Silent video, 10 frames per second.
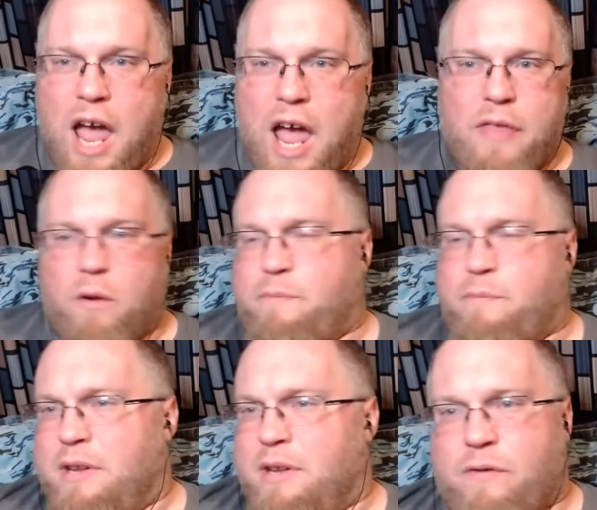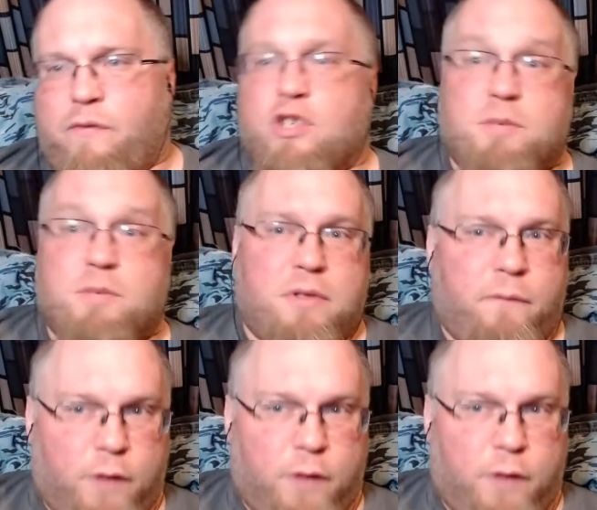and there have been different versions. But the
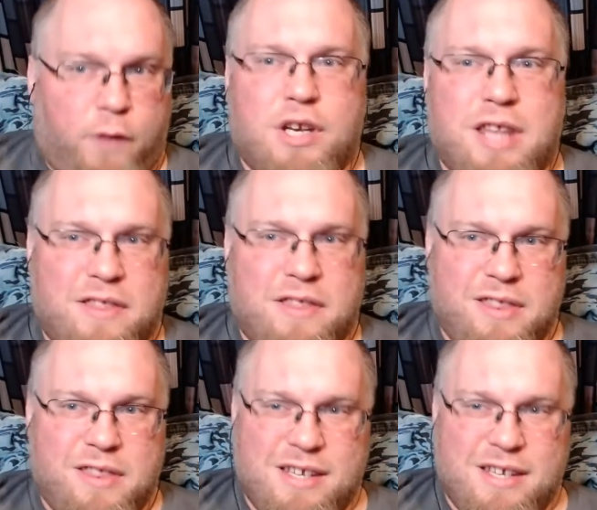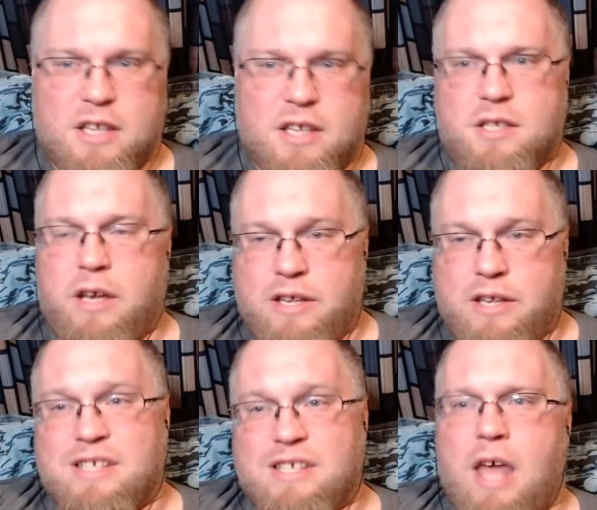version that is in this
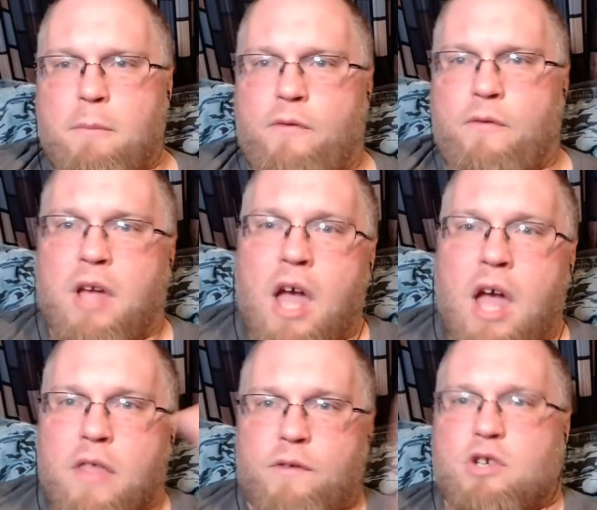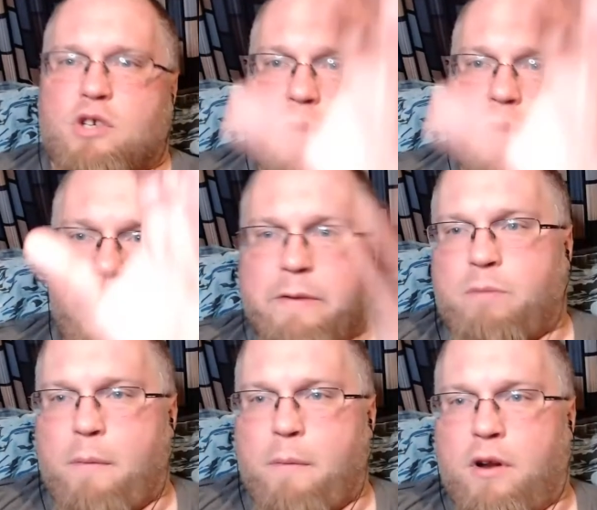is in that movie, the version we
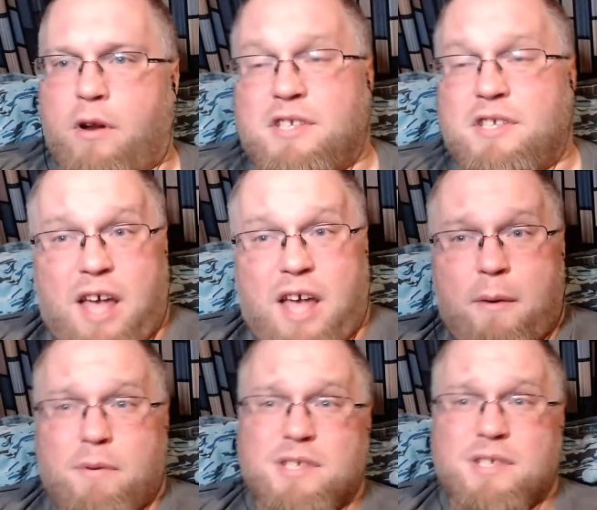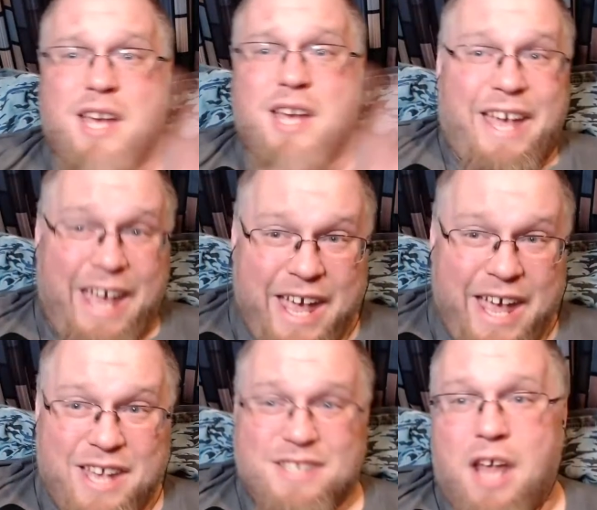primarily see in the comic books,
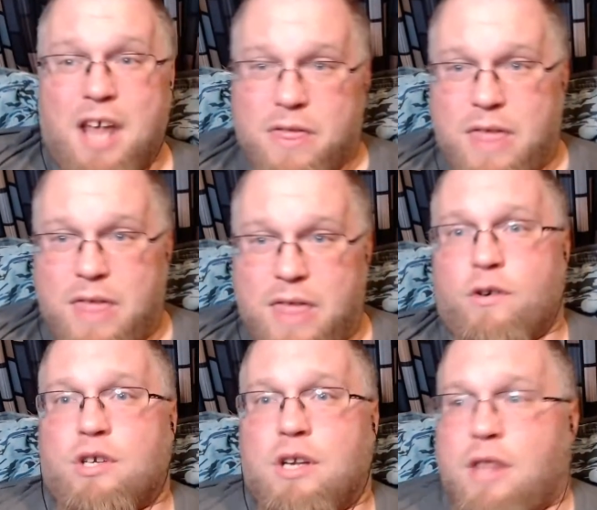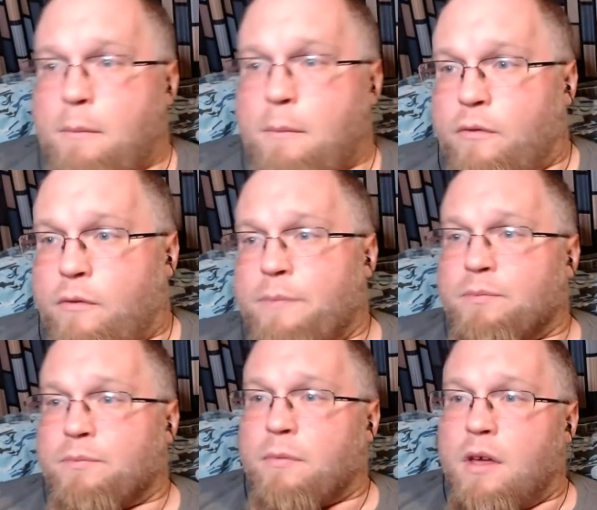is that version in that movie.
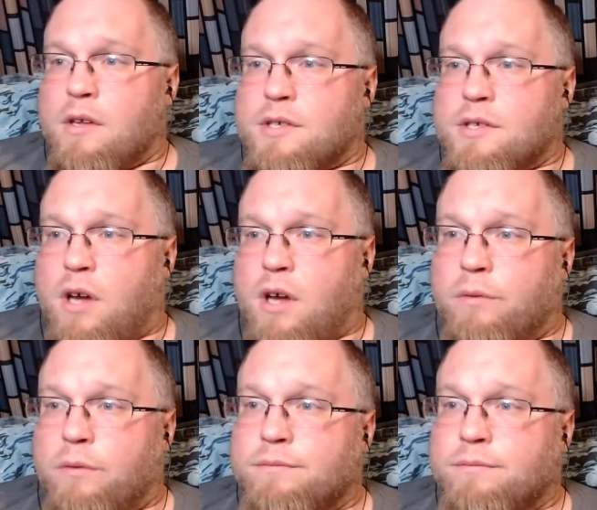So,